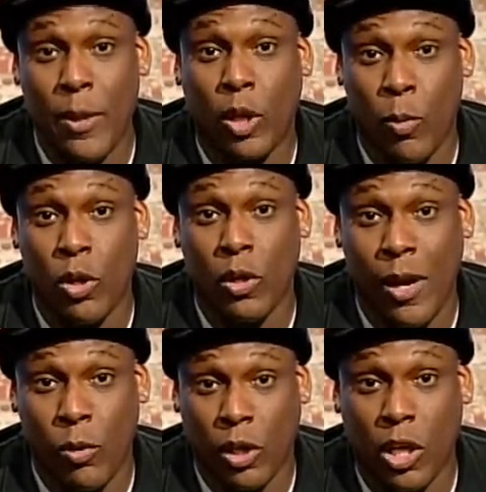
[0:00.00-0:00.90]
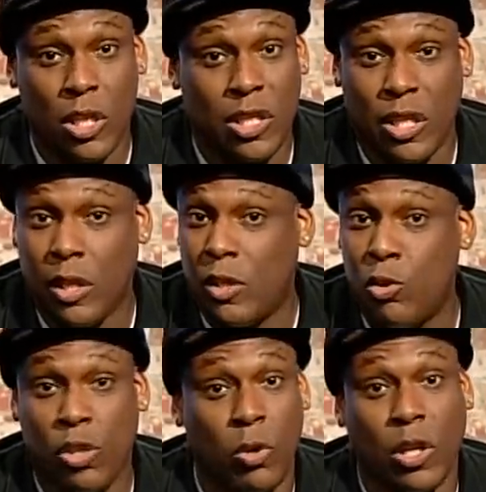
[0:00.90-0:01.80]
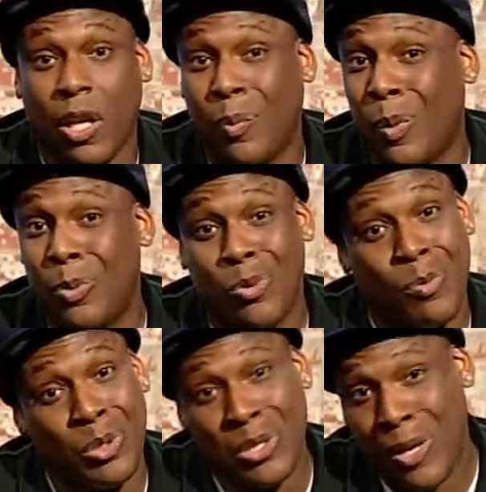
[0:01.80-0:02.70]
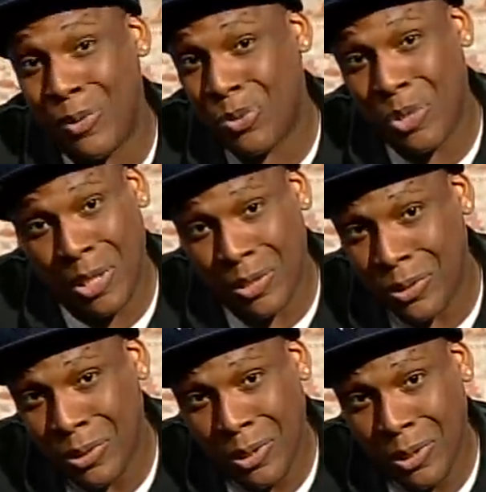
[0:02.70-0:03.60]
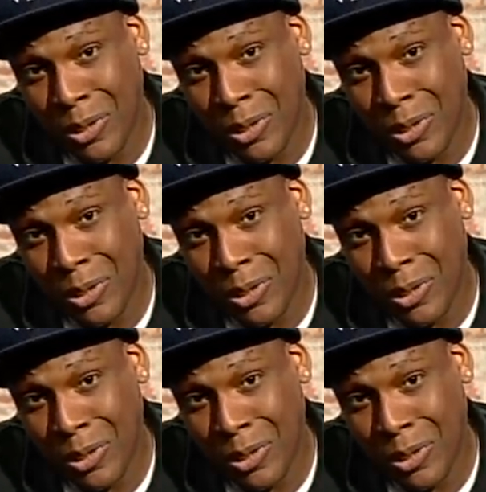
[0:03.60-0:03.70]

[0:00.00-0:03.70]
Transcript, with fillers: I mean, come on your network, because you showed The Color Purple one more time this weekend,